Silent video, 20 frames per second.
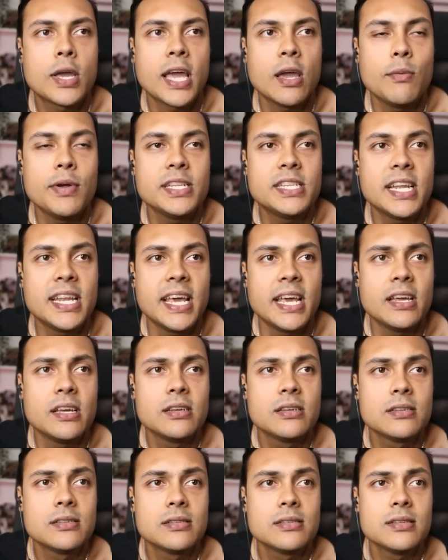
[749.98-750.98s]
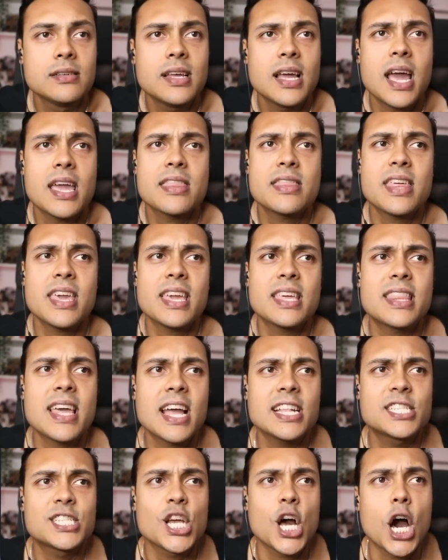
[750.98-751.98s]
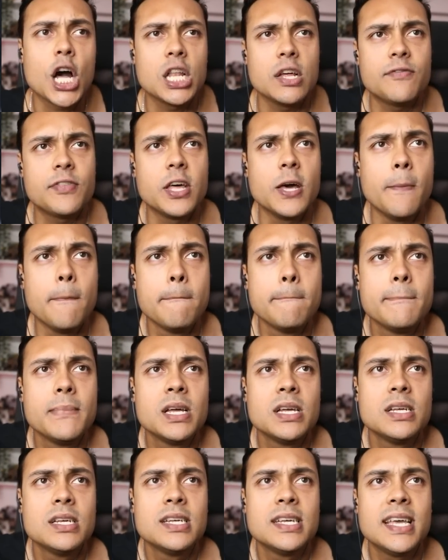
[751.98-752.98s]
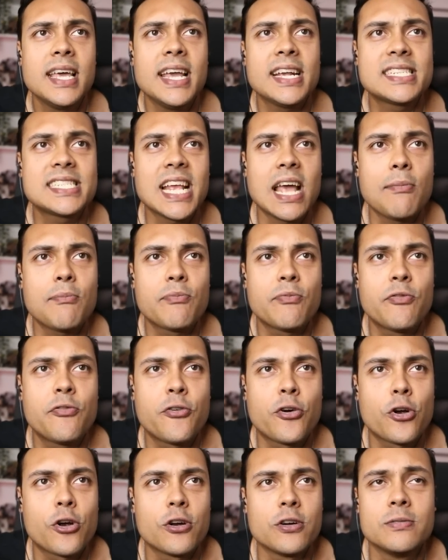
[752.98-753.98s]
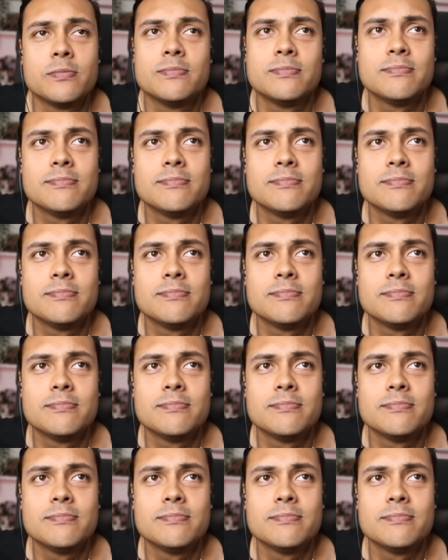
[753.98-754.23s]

okay, we did it. I think that's all of them. Except for